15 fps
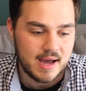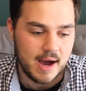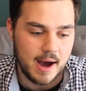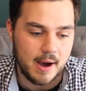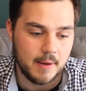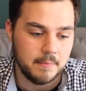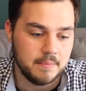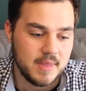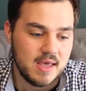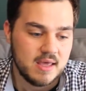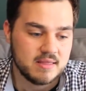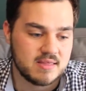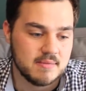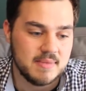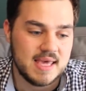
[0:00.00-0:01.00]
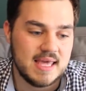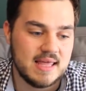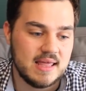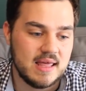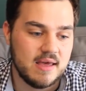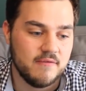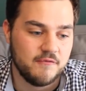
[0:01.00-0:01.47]
To
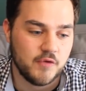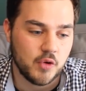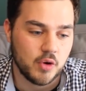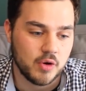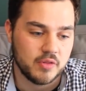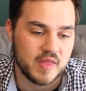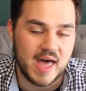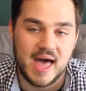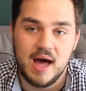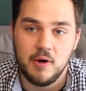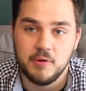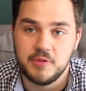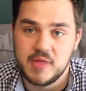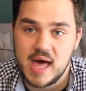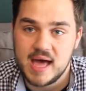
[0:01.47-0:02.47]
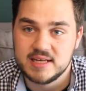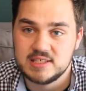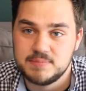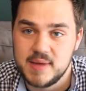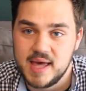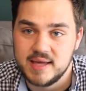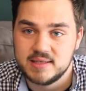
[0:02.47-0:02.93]
me, for the health
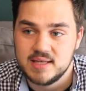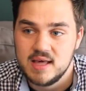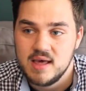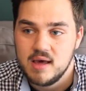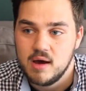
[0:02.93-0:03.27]
aspect,